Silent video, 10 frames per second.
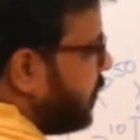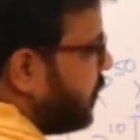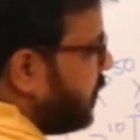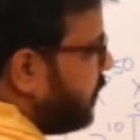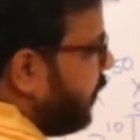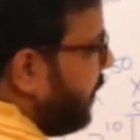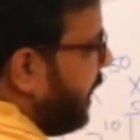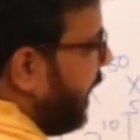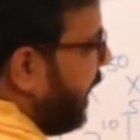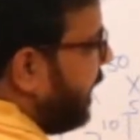So this will
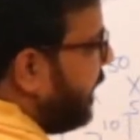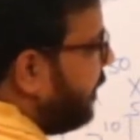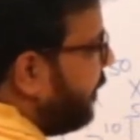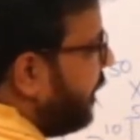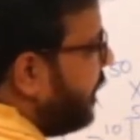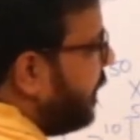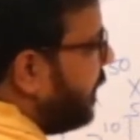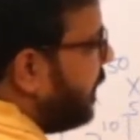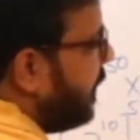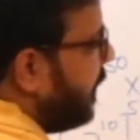be
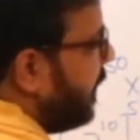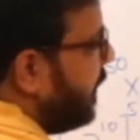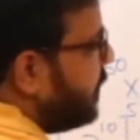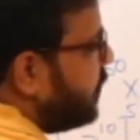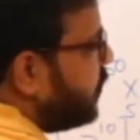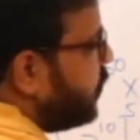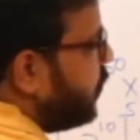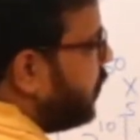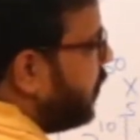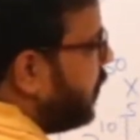81 raised
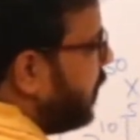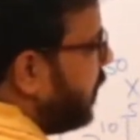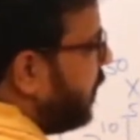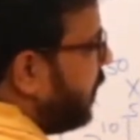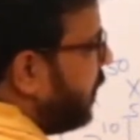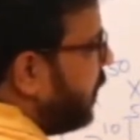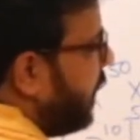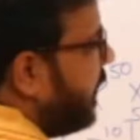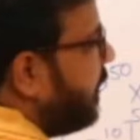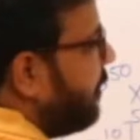to
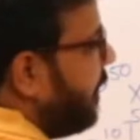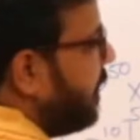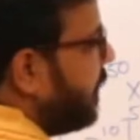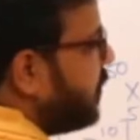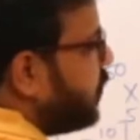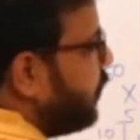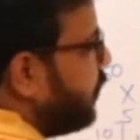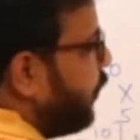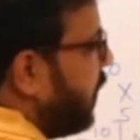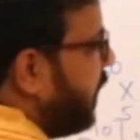
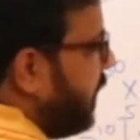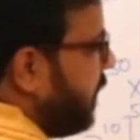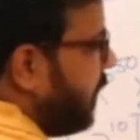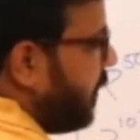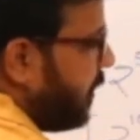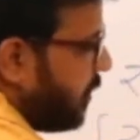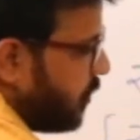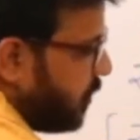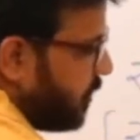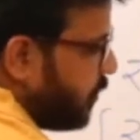14.
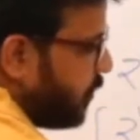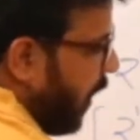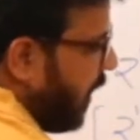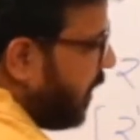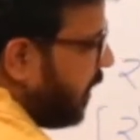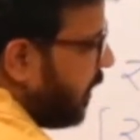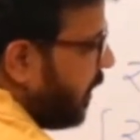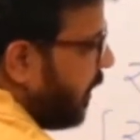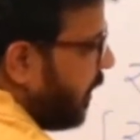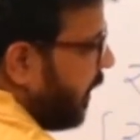So this is
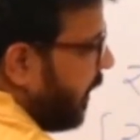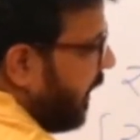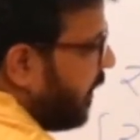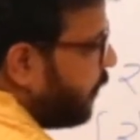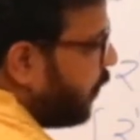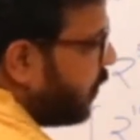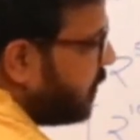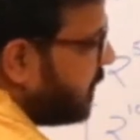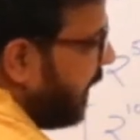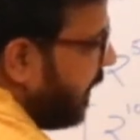1. 8
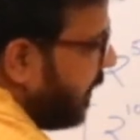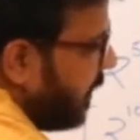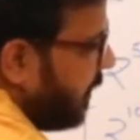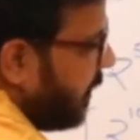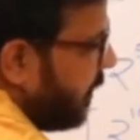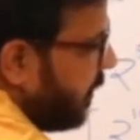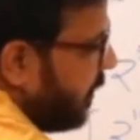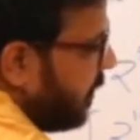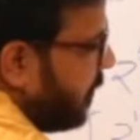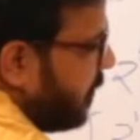4s are
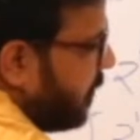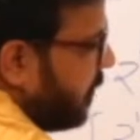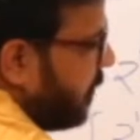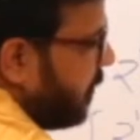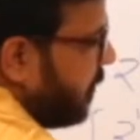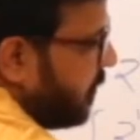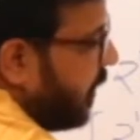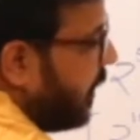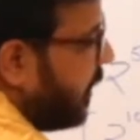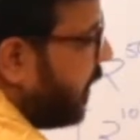
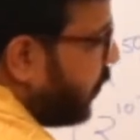32.